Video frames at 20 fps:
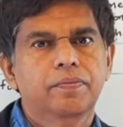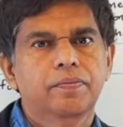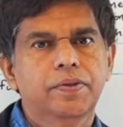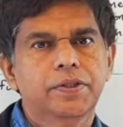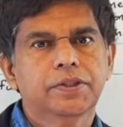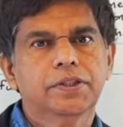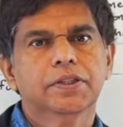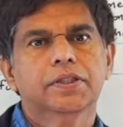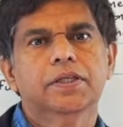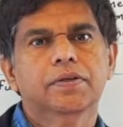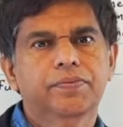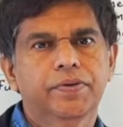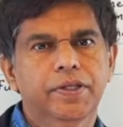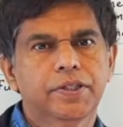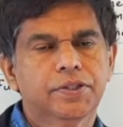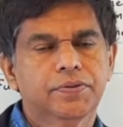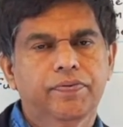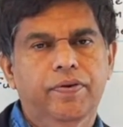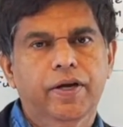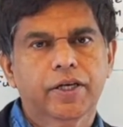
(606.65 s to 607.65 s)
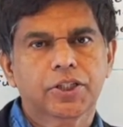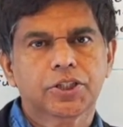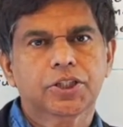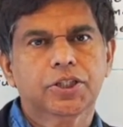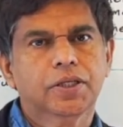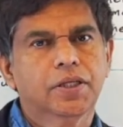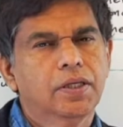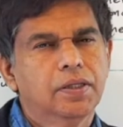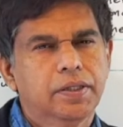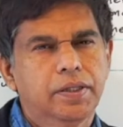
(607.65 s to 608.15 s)
which if it is
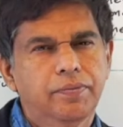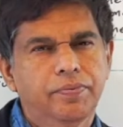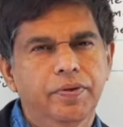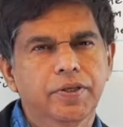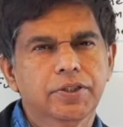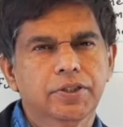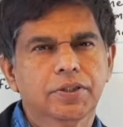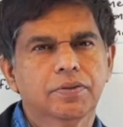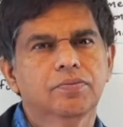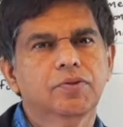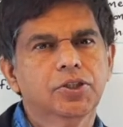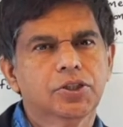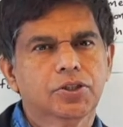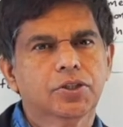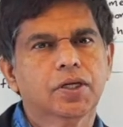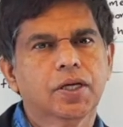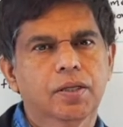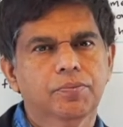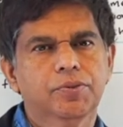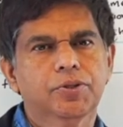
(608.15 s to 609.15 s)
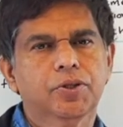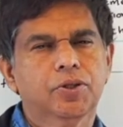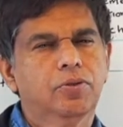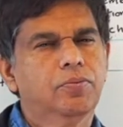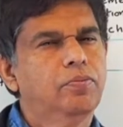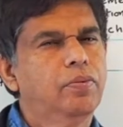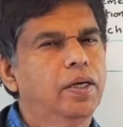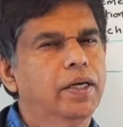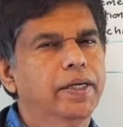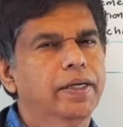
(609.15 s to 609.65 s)
functional, the first thing we should come to your
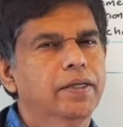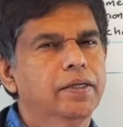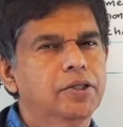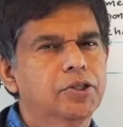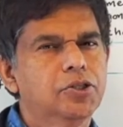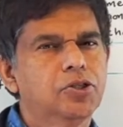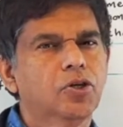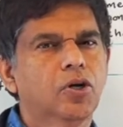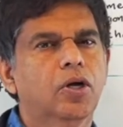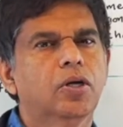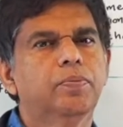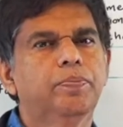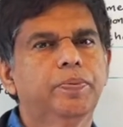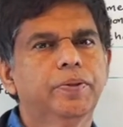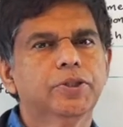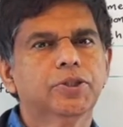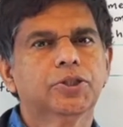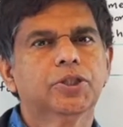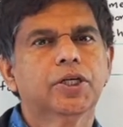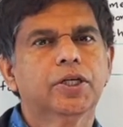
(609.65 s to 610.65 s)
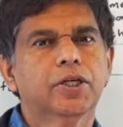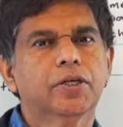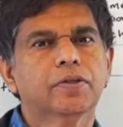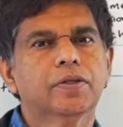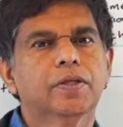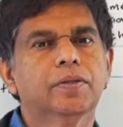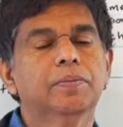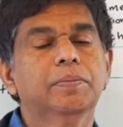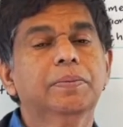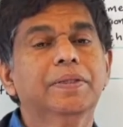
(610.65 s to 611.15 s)
mind, 12% of
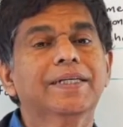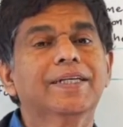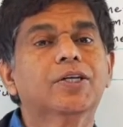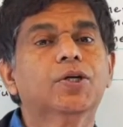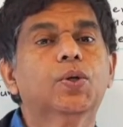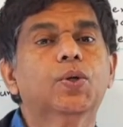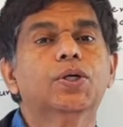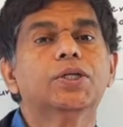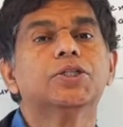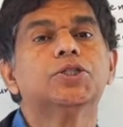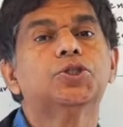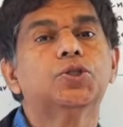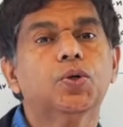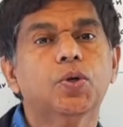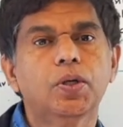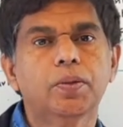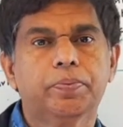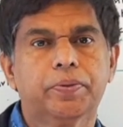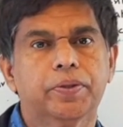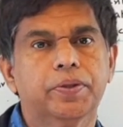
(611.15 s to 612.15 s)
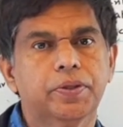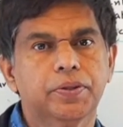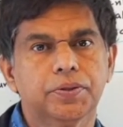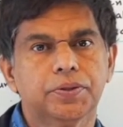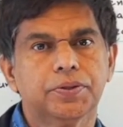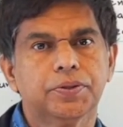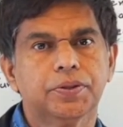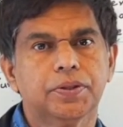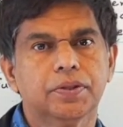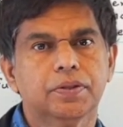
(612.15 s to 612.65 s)
them be cortisol
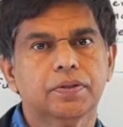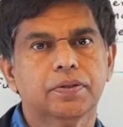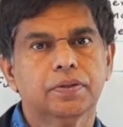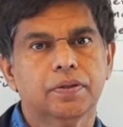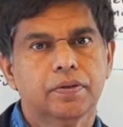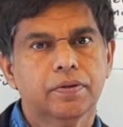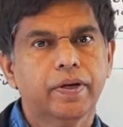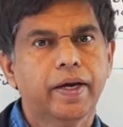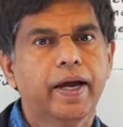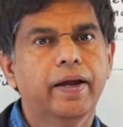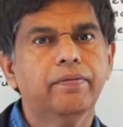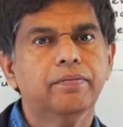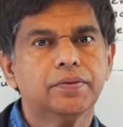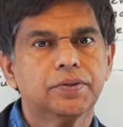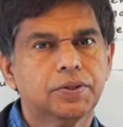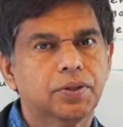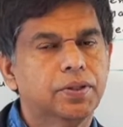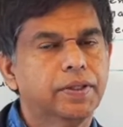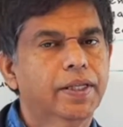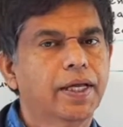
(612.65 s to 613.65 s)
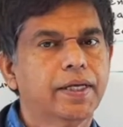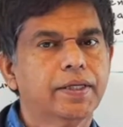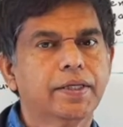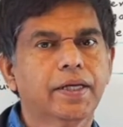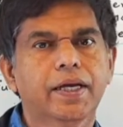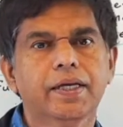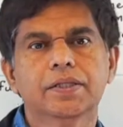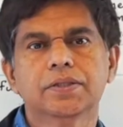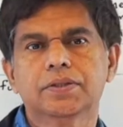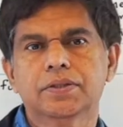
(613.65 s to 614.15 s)
producing, okay? So in that
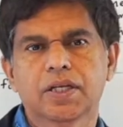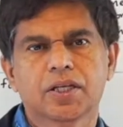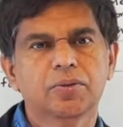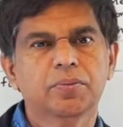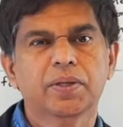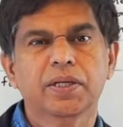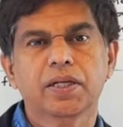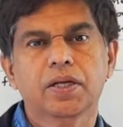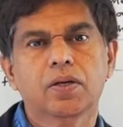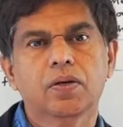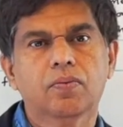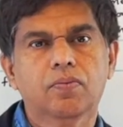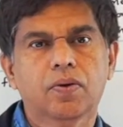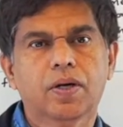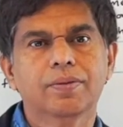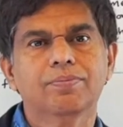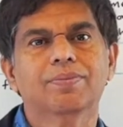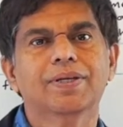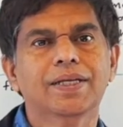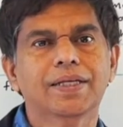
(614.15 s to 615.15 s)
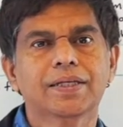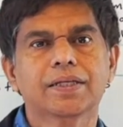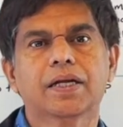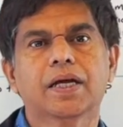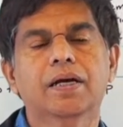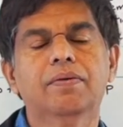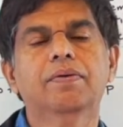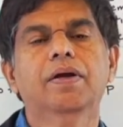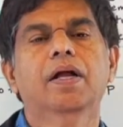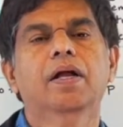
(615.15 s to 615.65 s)
case, every, you know, one
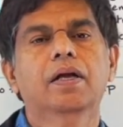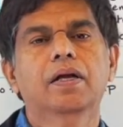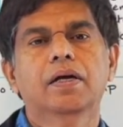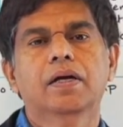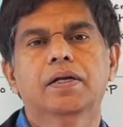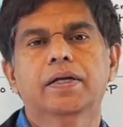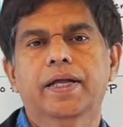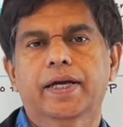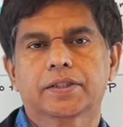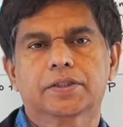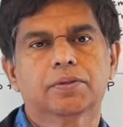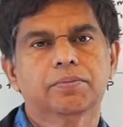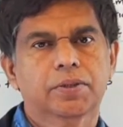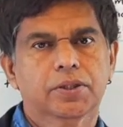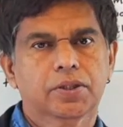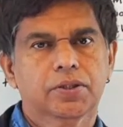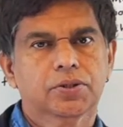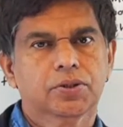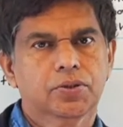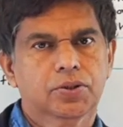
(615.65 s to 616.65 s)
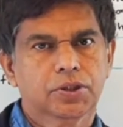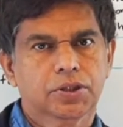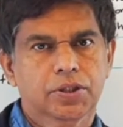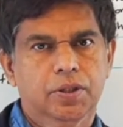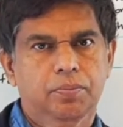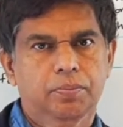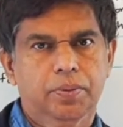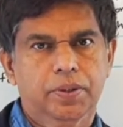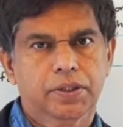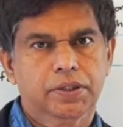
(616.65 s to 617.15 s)
milligram dexamethasone
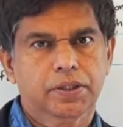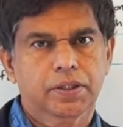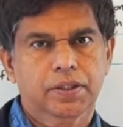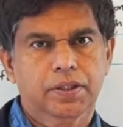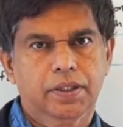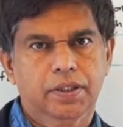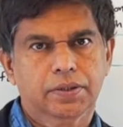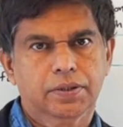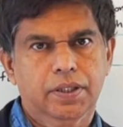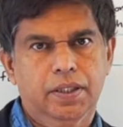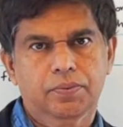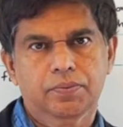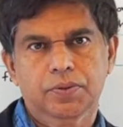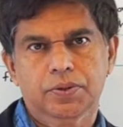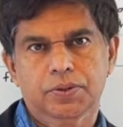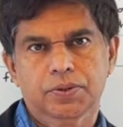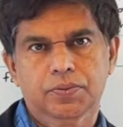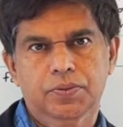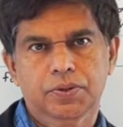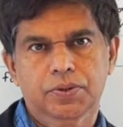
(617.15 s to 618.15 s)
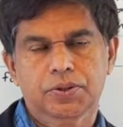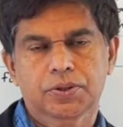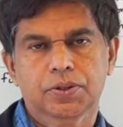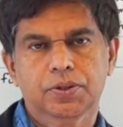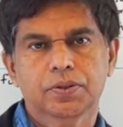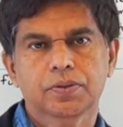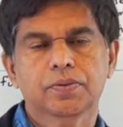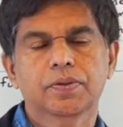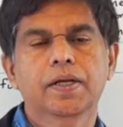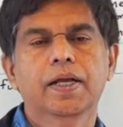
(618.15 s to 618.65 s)
suppression test, that was what you
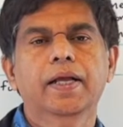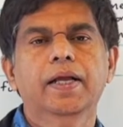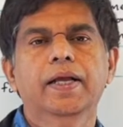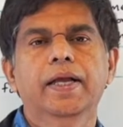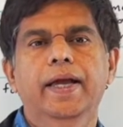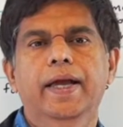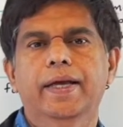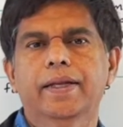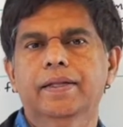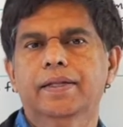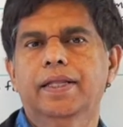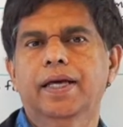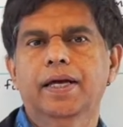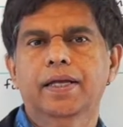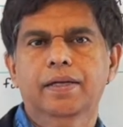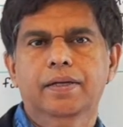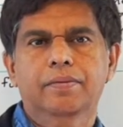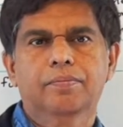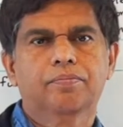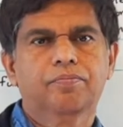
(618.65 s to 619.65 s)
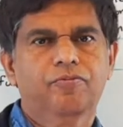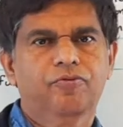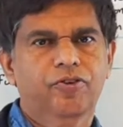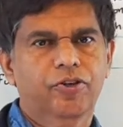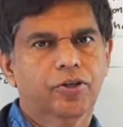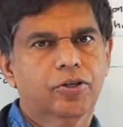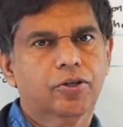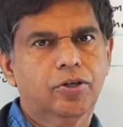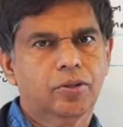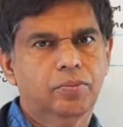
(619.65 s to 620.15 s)
do. And then
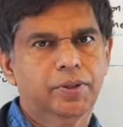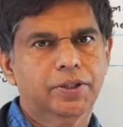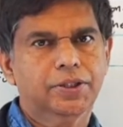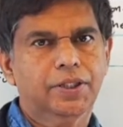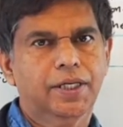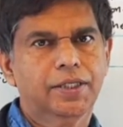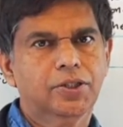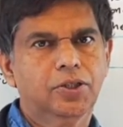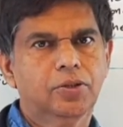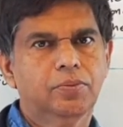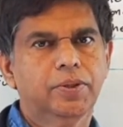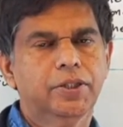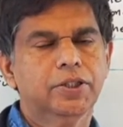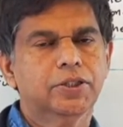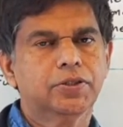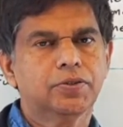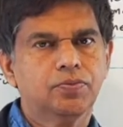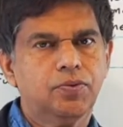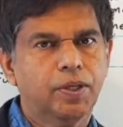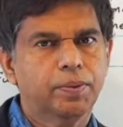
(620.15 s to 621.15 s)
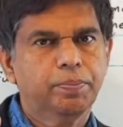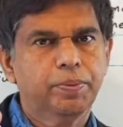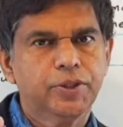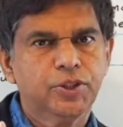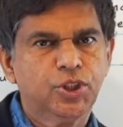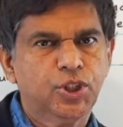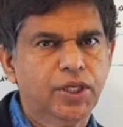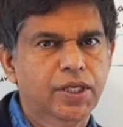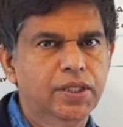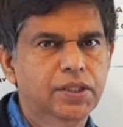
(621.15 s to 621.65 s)
pheochromocytoma is what
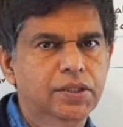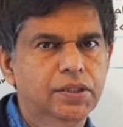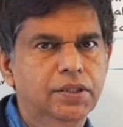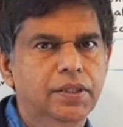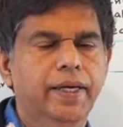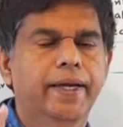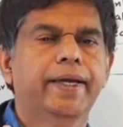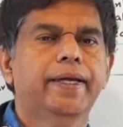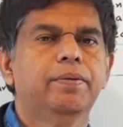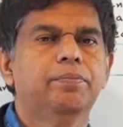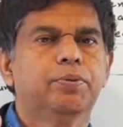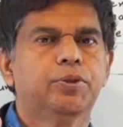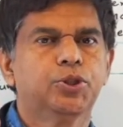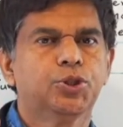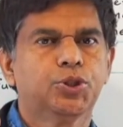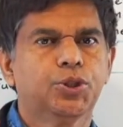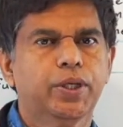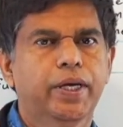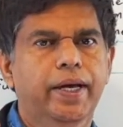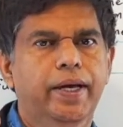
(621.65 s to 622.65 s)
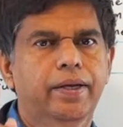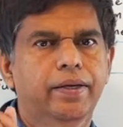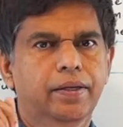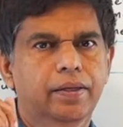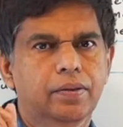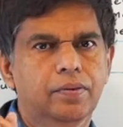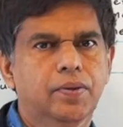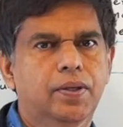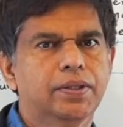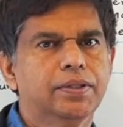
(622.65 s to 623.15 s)
percent? 8%.
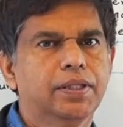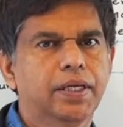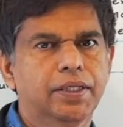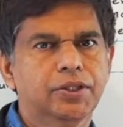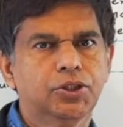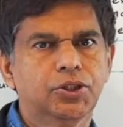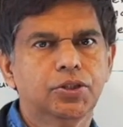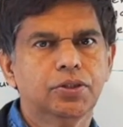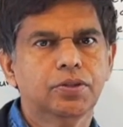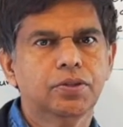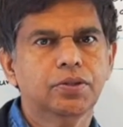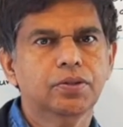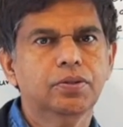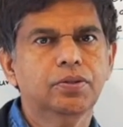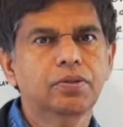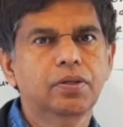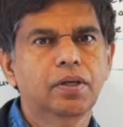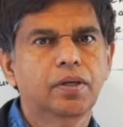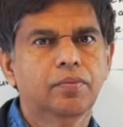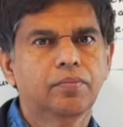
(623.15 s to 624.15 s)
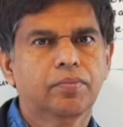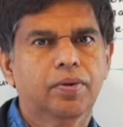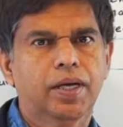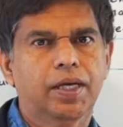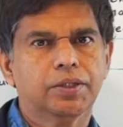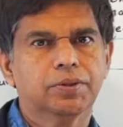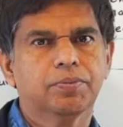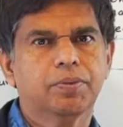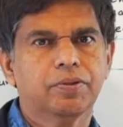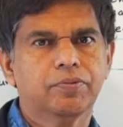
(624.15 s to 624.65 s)
What test you do?
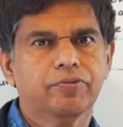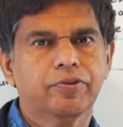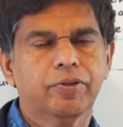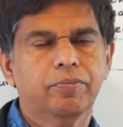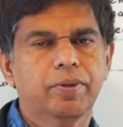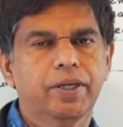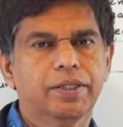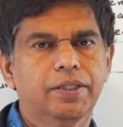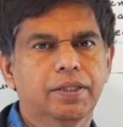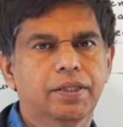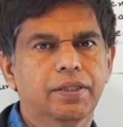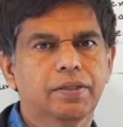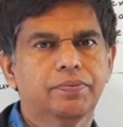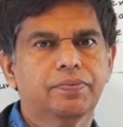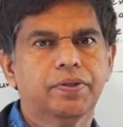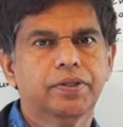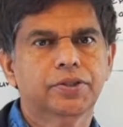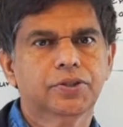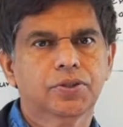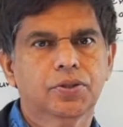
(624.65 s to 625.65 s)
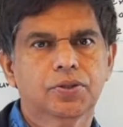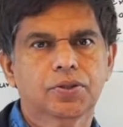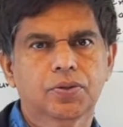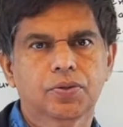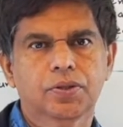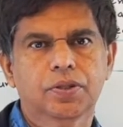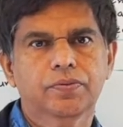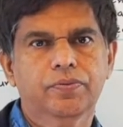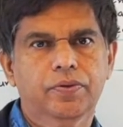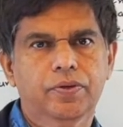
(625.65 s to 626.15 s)
Plasma-free metanephrines or
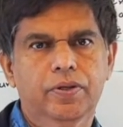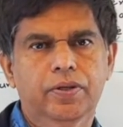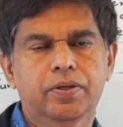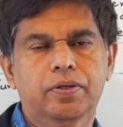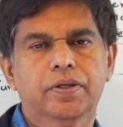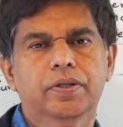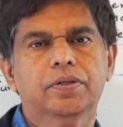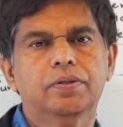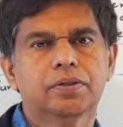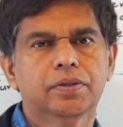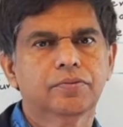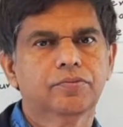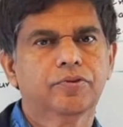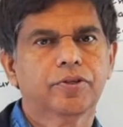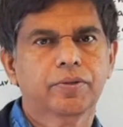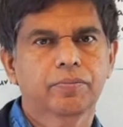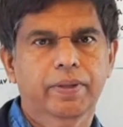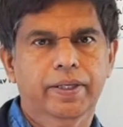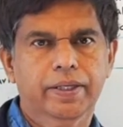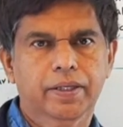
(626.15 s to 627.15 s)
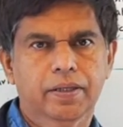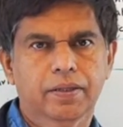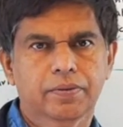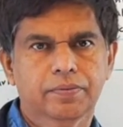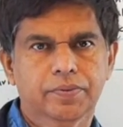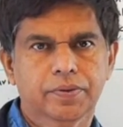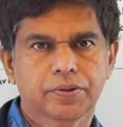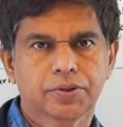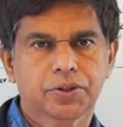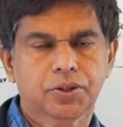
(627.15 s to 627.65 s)
24-hour urine-free
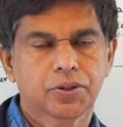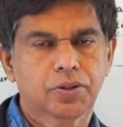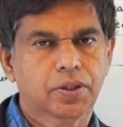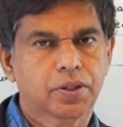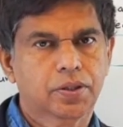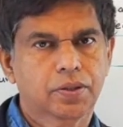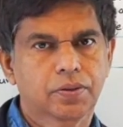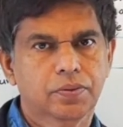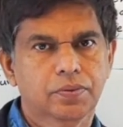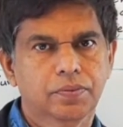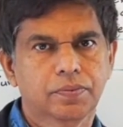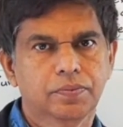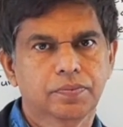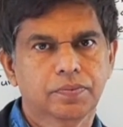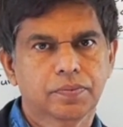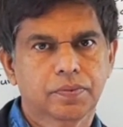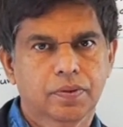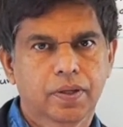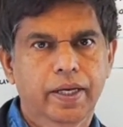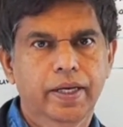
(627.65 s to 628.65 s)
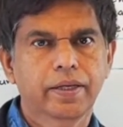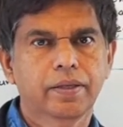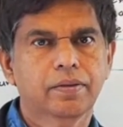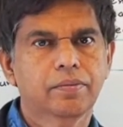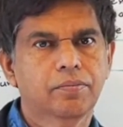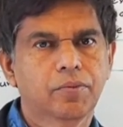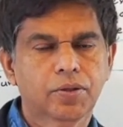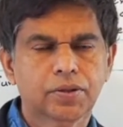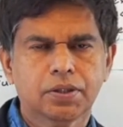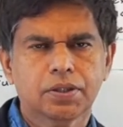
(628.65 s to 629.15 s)
metanephrines you can do,
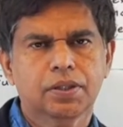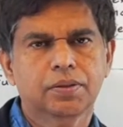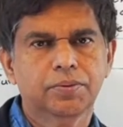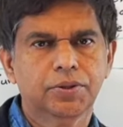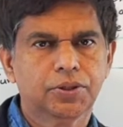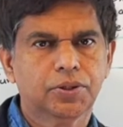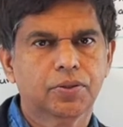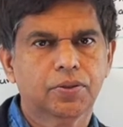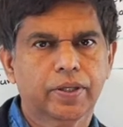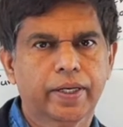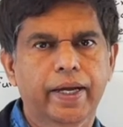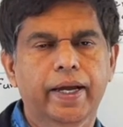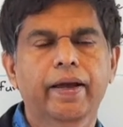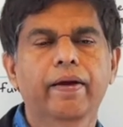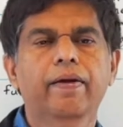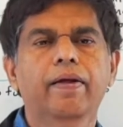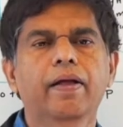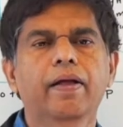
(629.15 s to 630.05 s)
right? Both of them is okay.